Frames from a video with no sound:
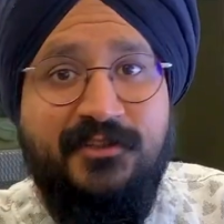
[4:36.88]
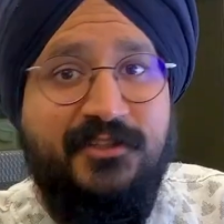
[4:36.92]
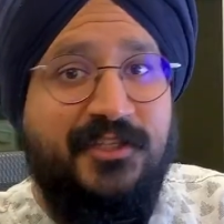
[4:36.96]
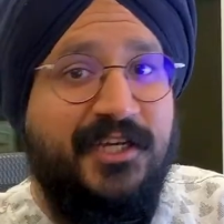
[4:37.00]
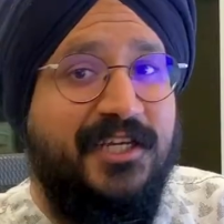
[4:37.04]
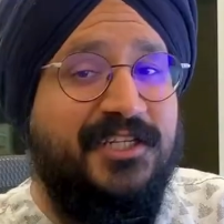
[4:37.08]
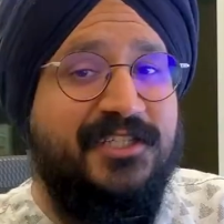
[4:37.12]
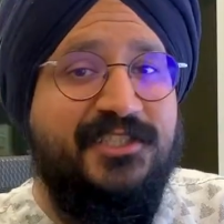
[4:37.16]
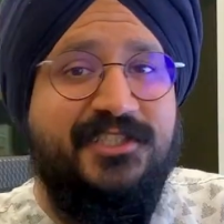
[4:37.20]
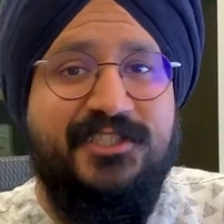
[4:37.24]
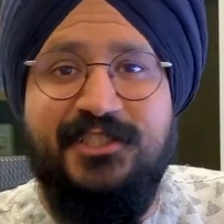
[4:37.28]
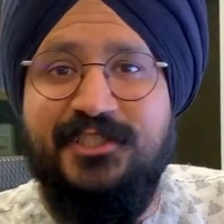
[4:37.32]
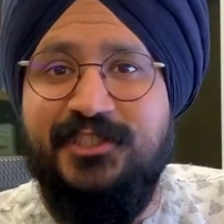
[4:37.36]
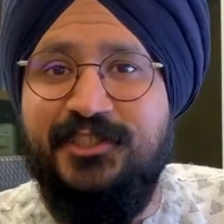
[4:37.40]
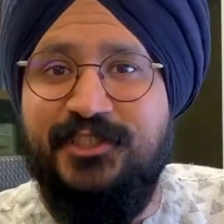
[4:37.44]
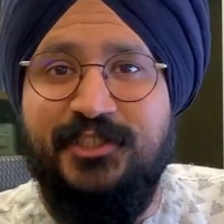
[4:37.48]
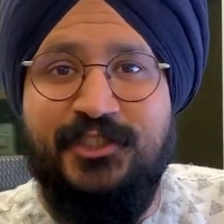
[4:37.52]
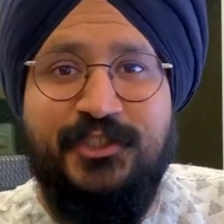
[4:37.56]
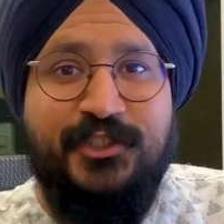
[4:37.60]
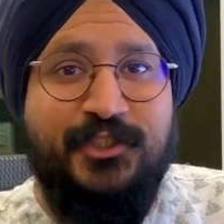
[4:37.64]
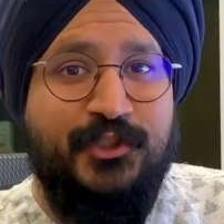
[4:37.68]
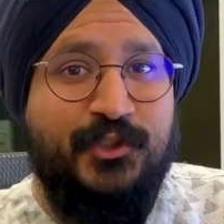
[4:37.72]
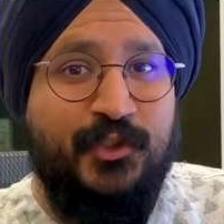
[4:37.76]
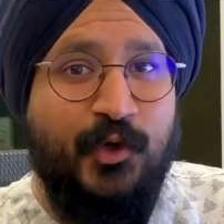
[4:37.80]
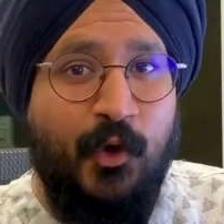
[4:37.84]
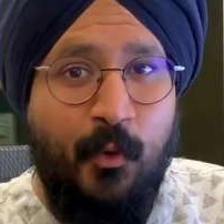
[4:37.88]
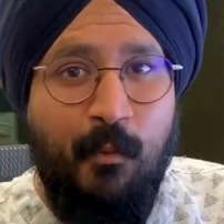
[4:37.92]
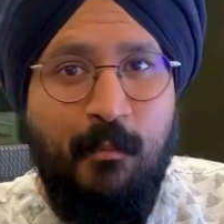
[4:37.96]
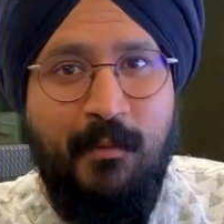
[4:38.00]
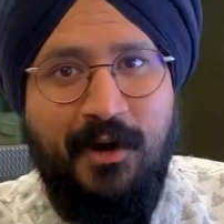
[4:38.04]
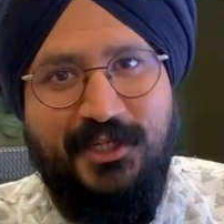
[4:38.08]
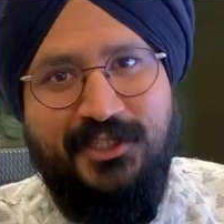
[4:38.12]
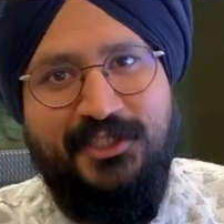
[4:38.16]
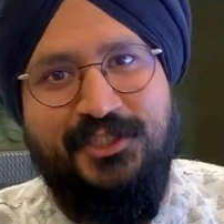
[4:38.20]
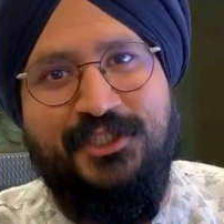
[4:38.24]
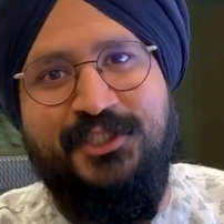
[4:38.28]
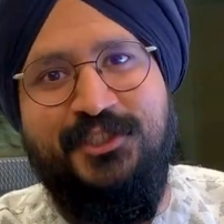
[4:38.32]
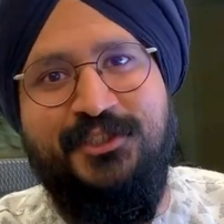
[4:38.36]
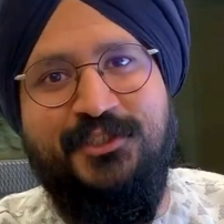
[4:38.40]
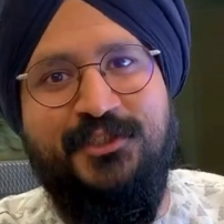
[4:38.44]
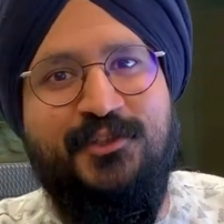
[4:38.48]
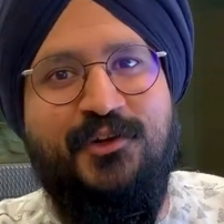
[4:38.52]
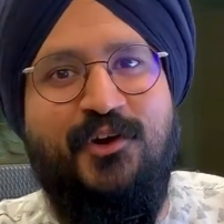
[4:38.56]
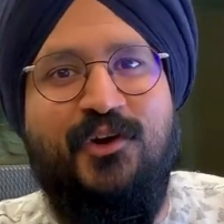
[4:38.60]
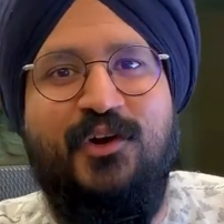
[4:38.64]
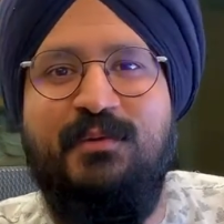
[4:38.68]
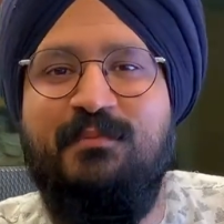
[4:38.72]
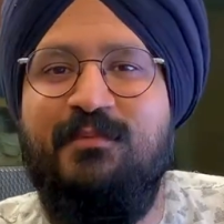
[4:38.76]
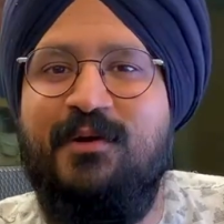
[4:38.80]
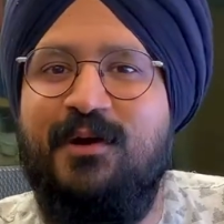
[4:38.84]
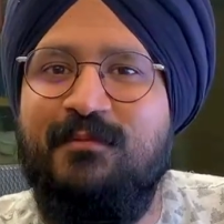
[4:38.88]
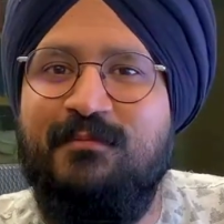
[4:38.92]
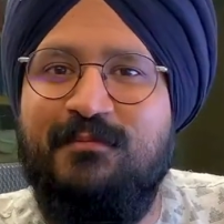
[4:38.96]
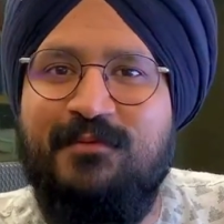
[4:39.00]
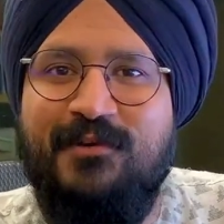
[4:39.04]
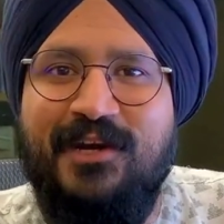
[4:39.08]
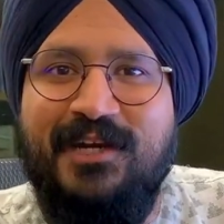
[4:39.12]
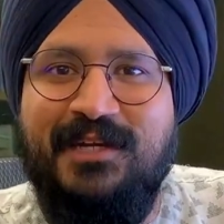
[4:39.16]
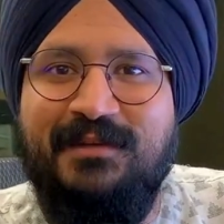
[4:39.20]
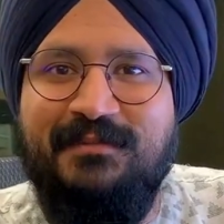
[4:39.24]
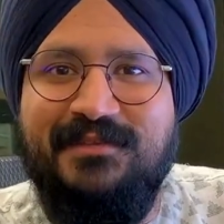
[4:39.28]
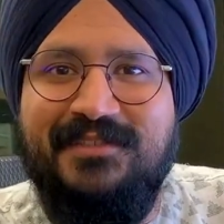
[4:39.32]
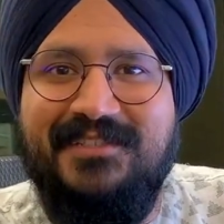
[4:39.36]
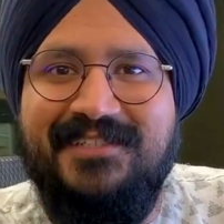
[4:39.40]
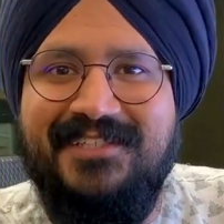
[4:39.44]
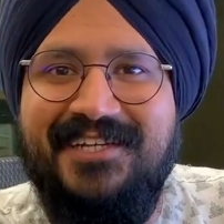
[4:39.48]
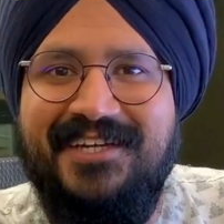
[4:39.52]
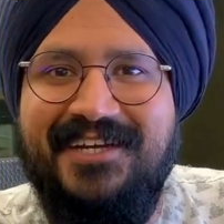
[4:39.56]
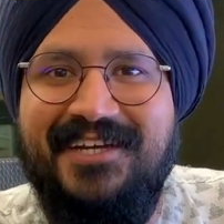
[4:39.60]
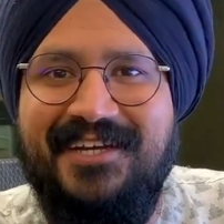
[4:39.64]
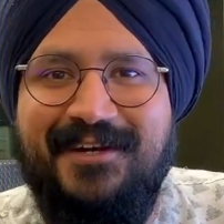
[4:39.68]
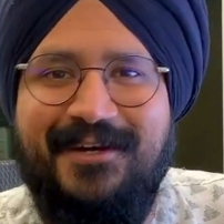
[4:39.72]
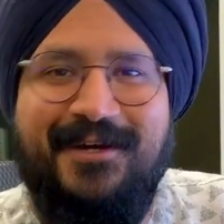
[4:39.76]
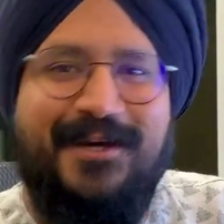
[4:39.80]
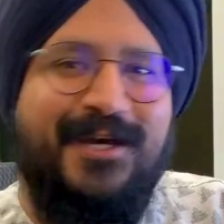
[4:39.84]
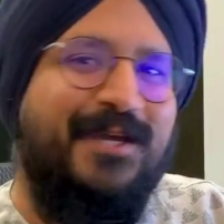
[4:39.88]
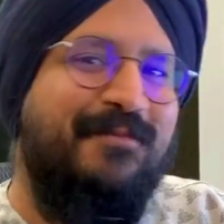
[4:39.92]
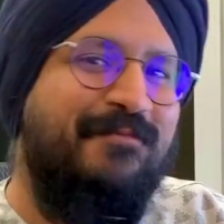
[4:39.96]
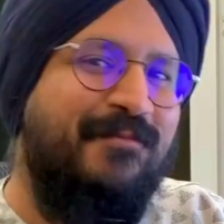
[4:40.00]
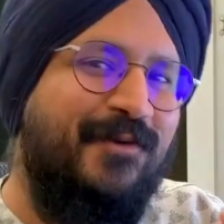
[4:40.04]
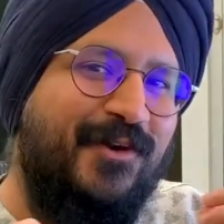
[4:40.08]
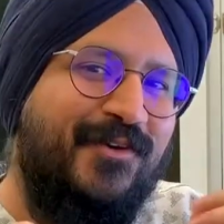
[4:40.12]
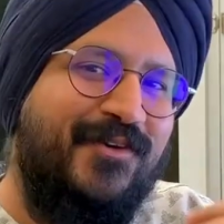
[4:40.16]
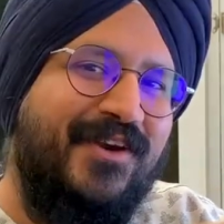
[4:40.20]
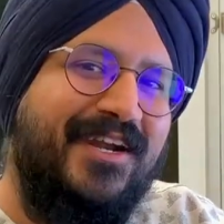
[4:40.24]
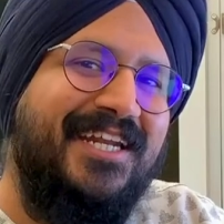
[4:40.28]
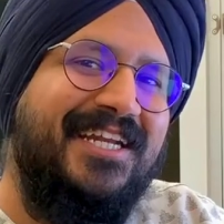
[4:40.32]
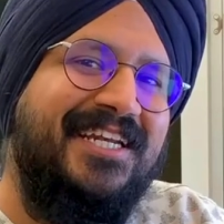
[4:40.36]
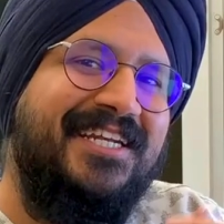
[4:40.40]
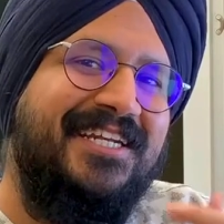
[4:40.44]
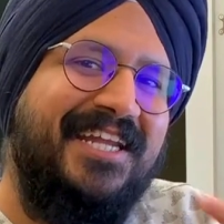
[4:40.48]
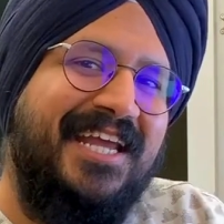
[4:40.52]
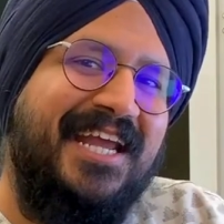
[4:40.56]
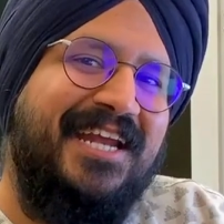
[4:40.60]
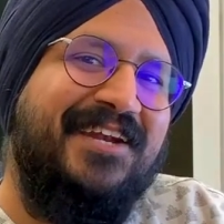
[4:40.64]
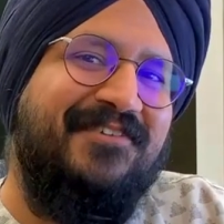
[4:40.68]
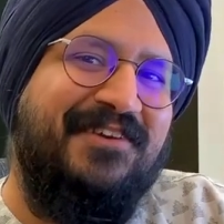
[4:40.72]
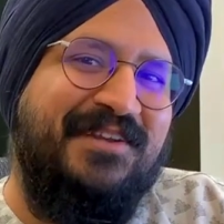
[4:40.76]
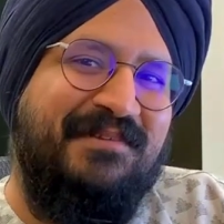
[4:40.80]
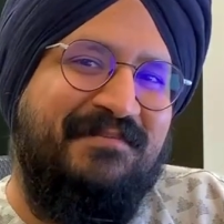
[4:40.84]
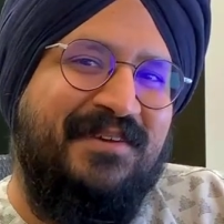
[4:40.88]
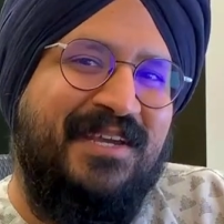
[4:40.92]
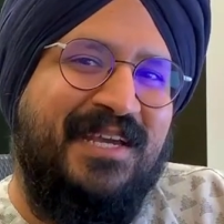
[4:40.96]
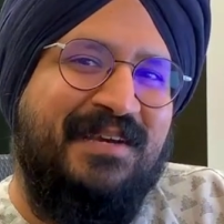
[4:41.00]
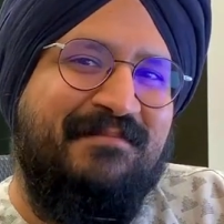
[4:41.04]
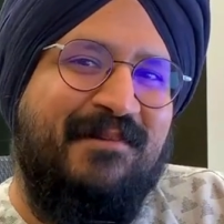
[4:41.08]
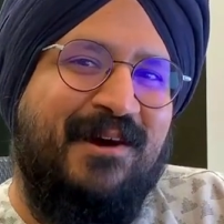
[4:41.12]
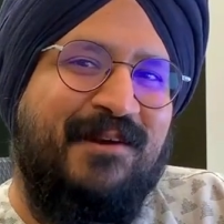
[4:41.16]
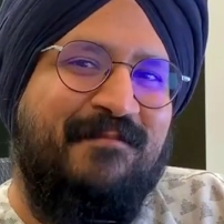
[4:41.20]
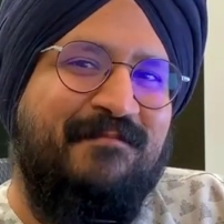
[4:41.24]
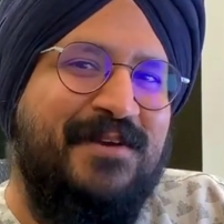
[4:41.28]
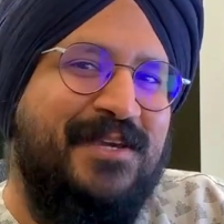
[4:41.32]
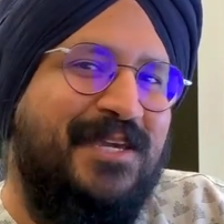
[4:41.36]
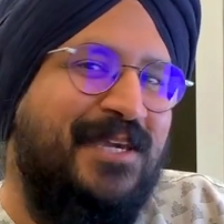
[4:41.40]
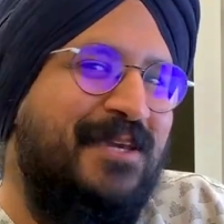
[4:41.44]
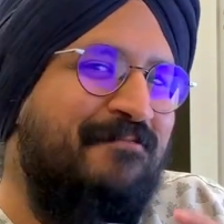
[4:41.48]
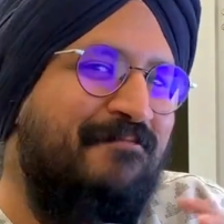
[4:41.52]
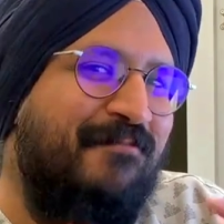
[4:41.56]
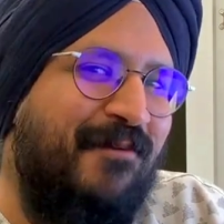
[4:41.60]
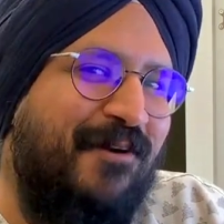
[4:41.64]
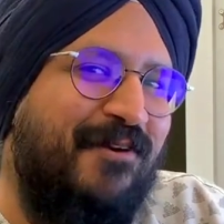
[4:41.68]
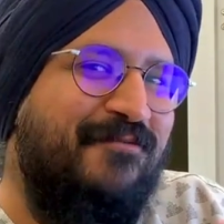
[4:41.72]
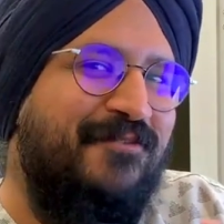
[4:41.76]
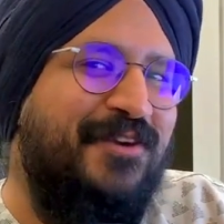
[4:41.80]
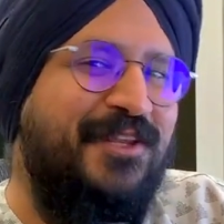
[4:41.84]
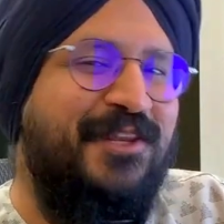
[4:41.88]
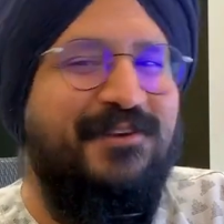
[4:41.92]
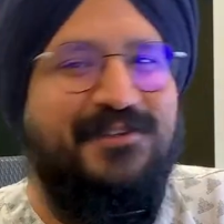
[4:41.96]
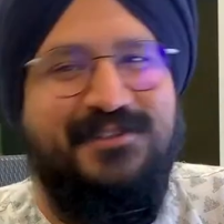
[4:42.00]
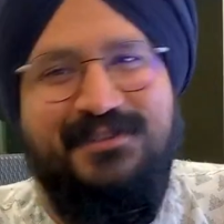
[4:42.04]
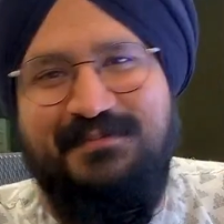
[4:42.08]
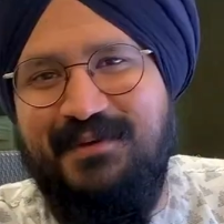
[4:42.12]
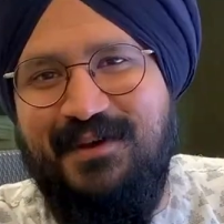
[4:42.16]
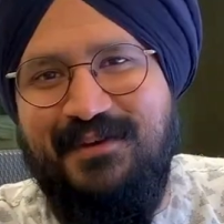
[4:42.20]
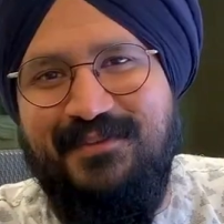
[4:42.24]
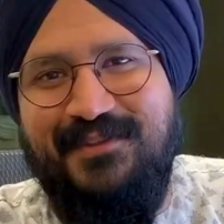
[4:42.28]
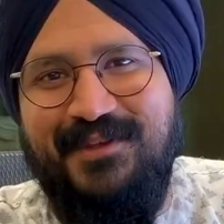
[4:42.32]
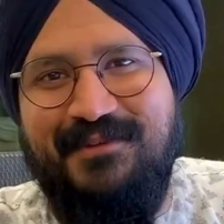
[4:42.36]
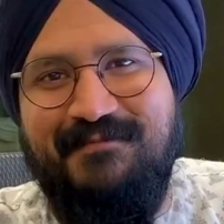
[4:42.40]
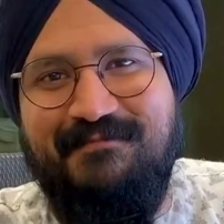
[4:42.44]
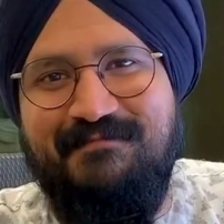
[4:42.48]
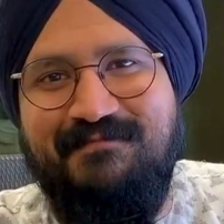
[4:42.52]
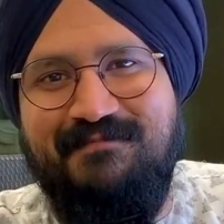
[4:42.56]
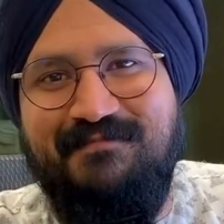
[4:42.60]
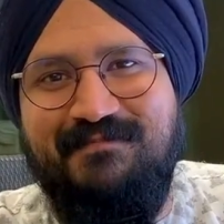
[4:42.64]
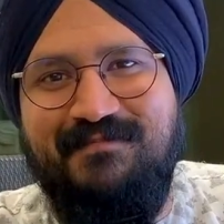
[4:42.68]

There is just so much to talk about primes. I am already daydreaming about making more videos about them.